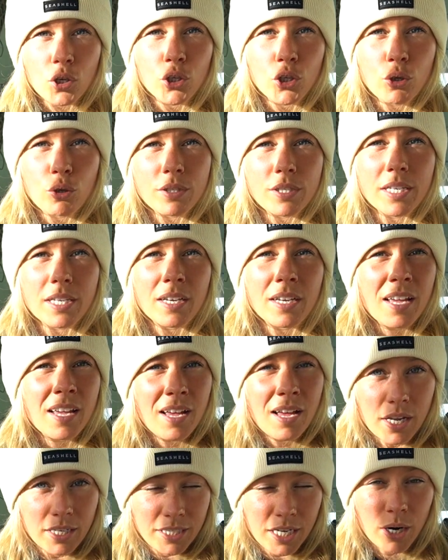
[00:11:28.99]
using
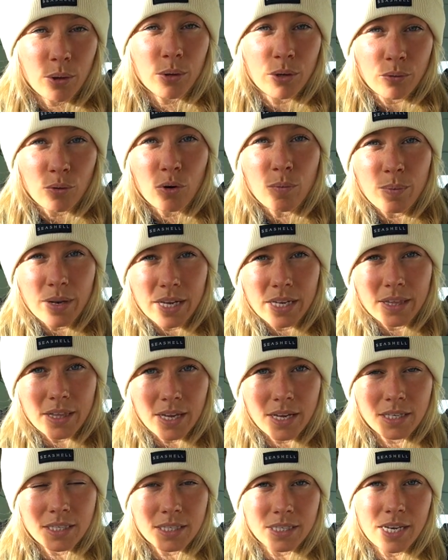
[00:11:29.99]
a toweling robe like
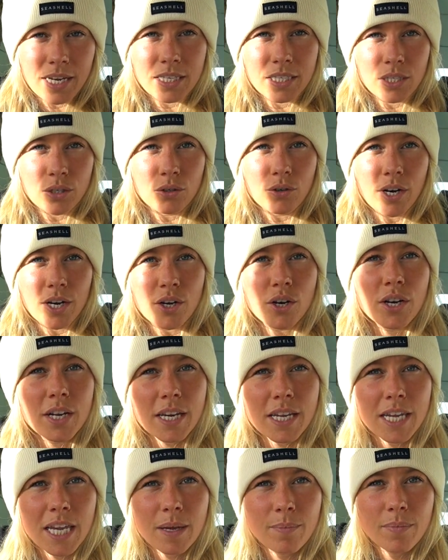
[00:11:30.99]
this, nice and dry. You're going to
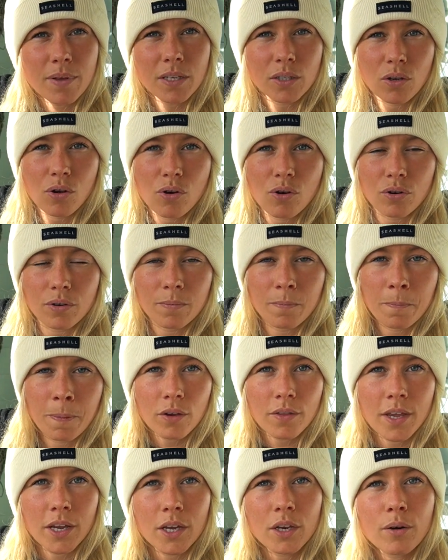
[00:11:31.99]
keep this on.
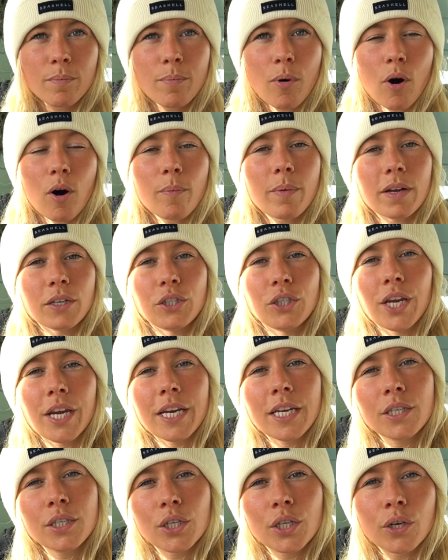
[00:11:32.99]
You're then going to pop a
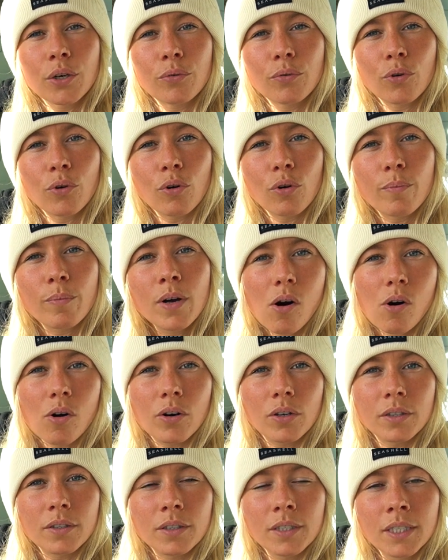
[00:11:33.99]
changing robe
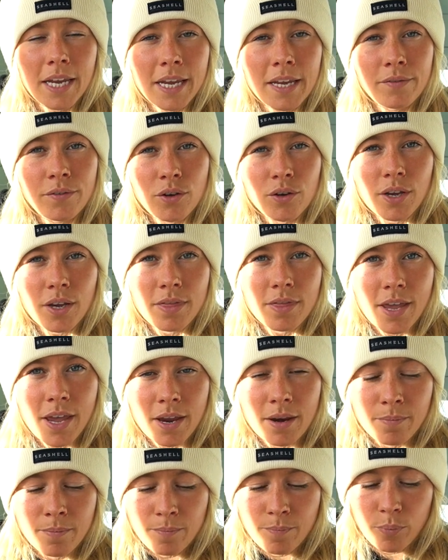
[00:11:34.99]
on. If you can
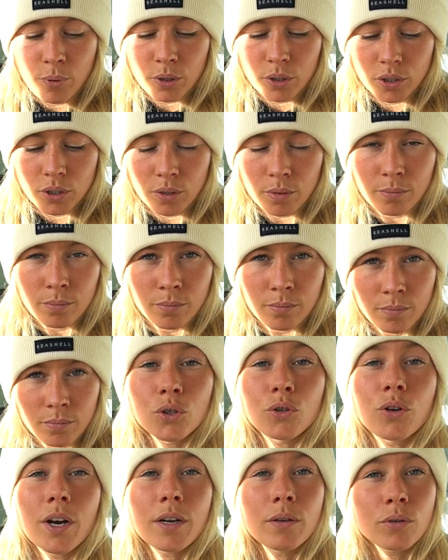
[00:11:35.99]
then put some
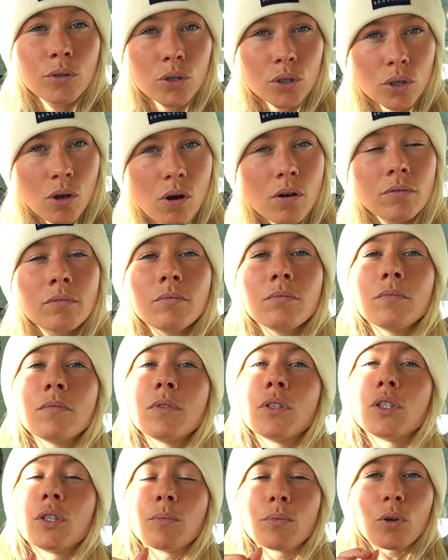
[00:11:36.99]
trousers on,
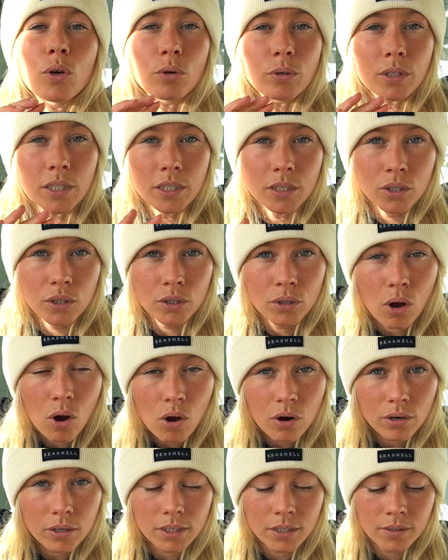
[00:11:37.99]
some cozy
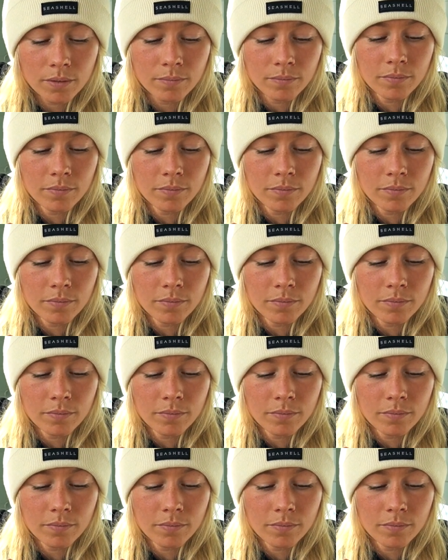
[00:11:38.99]
socks,